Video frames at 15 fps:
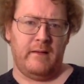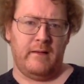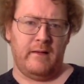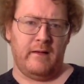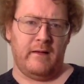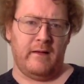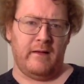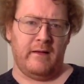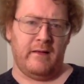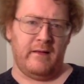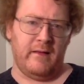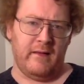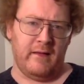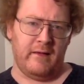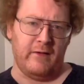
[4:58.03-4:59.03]
and
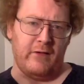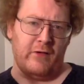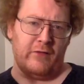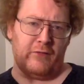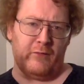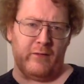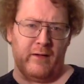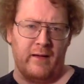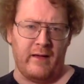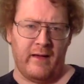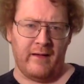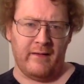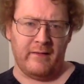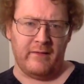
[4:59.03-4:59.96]
he, and you go through uh,